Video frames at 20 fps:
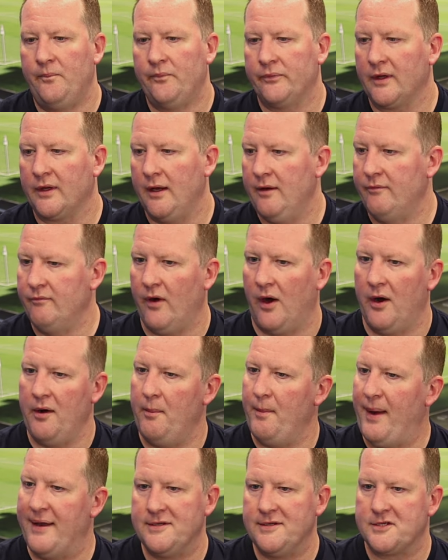
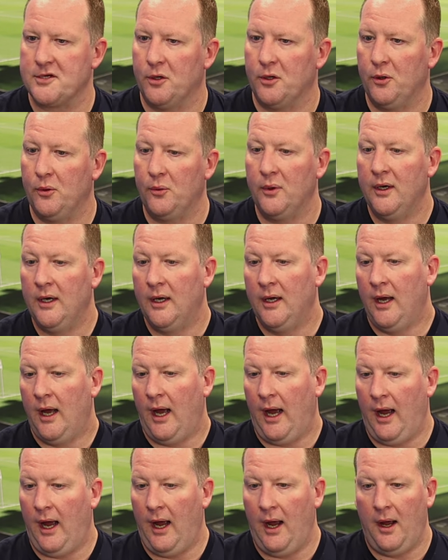environmental.
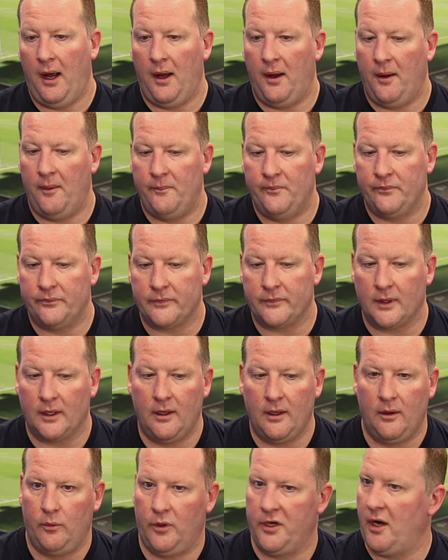
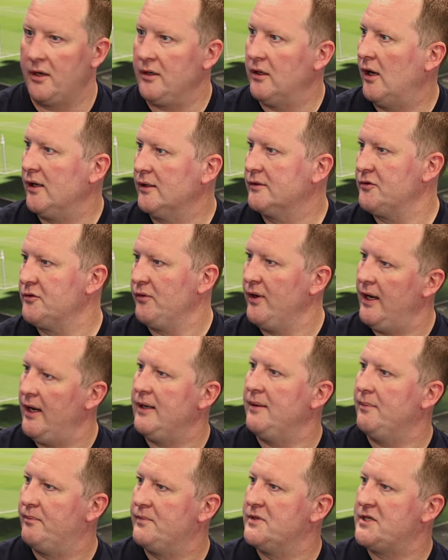We don't like to
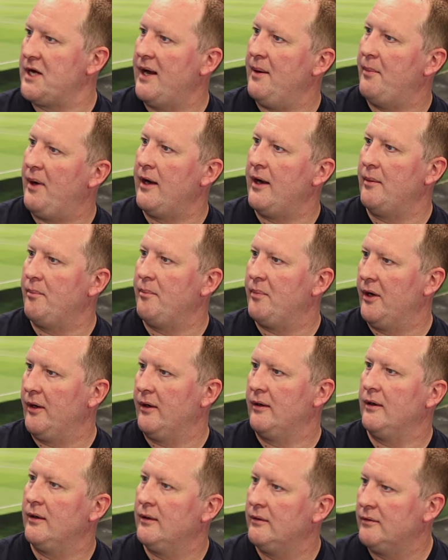really say about it,
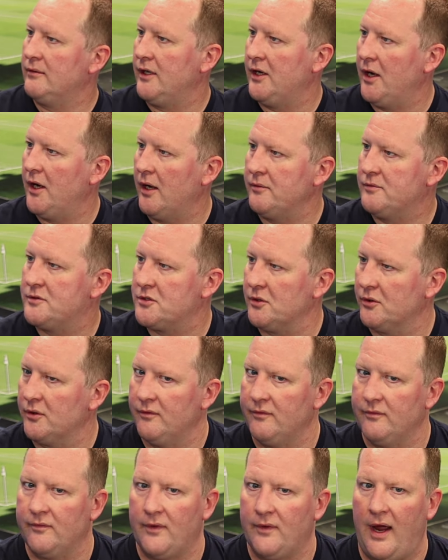but, you know, sort
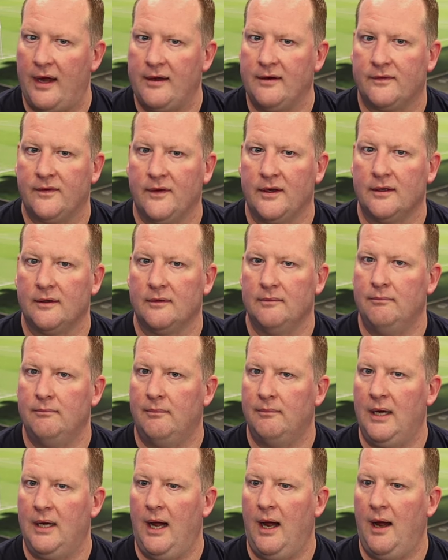of anything
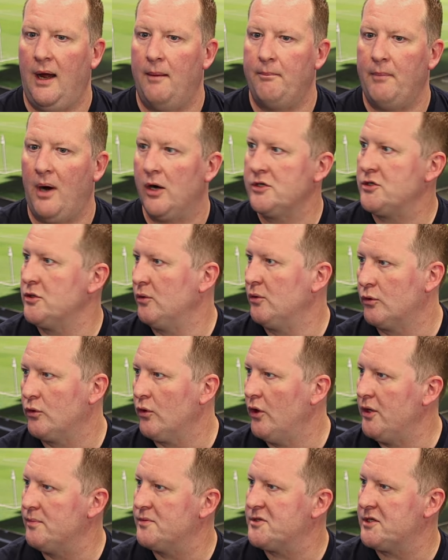marginal
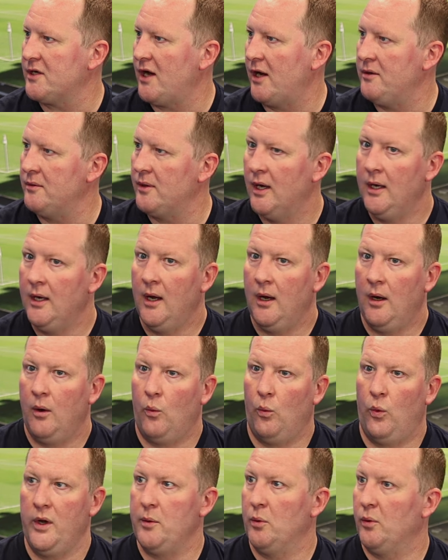groups. So
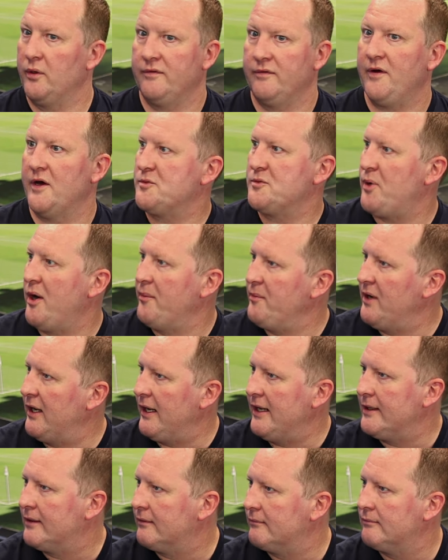we were the first Premier
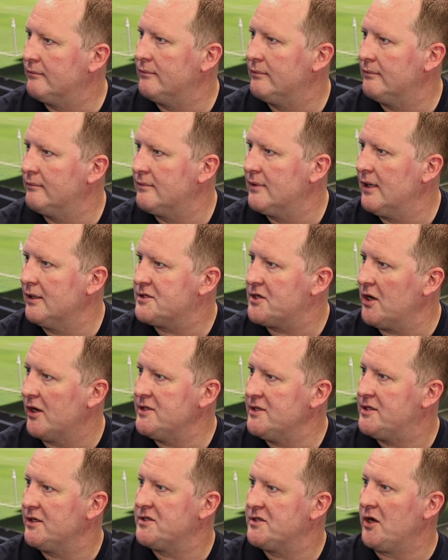League side
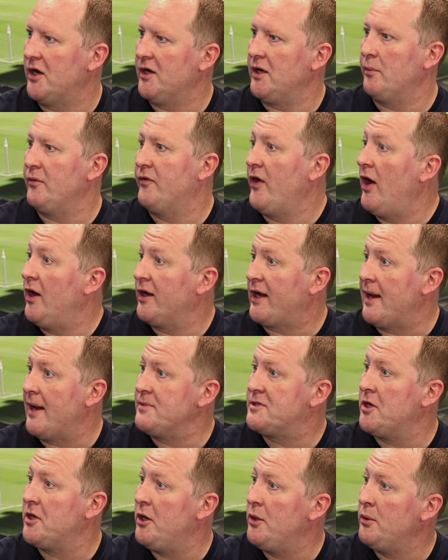to sign up with Her Game
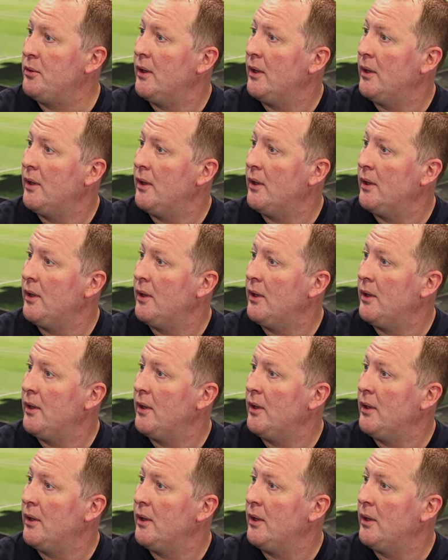2,